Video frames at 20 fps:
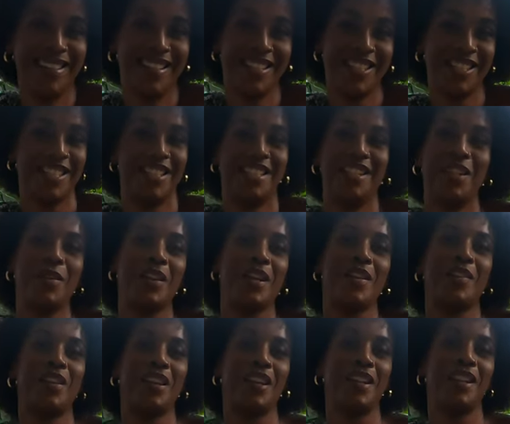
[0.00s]
Just do it
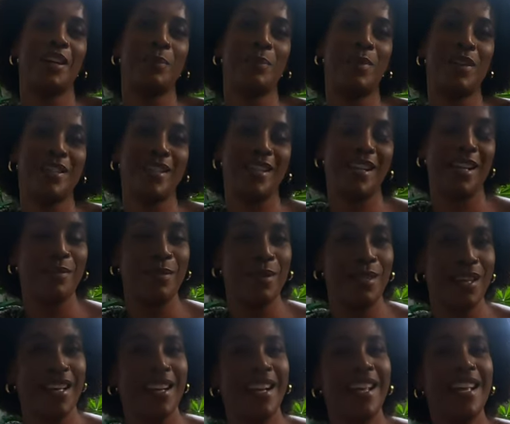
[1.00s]
if you're not like a person like me
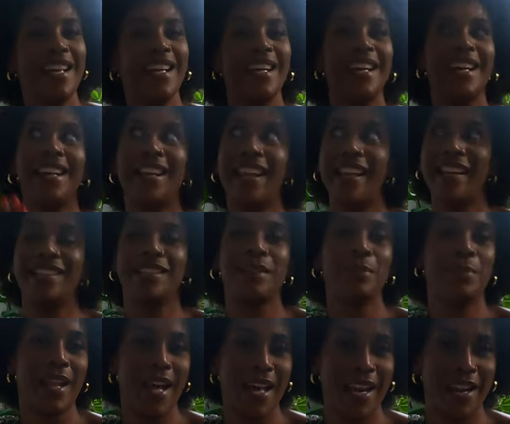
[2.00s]
that likes to
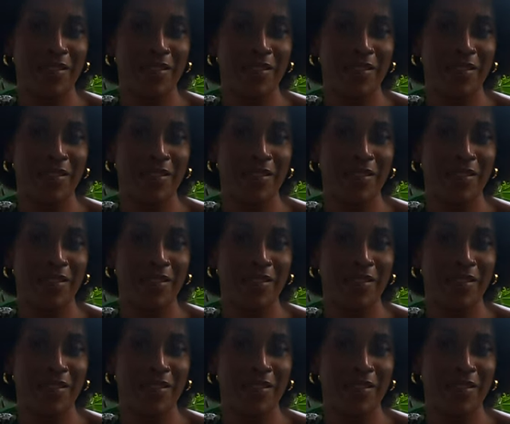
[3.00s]
plan